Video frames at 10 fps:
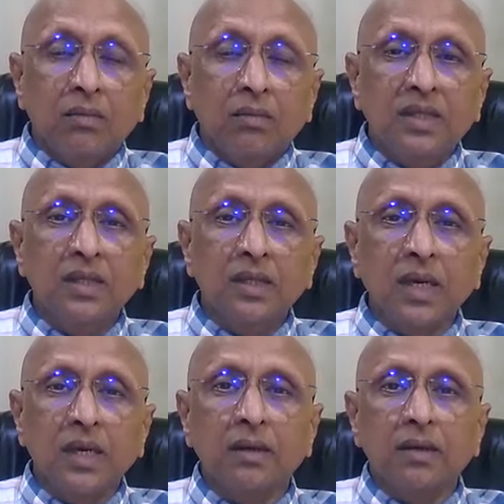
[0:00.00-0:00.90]
but
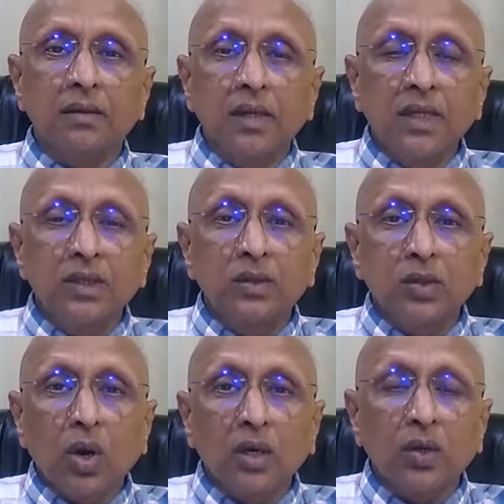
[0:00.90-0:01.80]
generally, it is
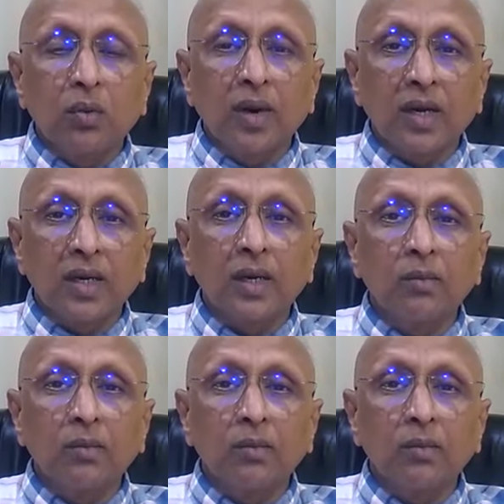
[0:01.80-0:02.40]
not rheumatoid,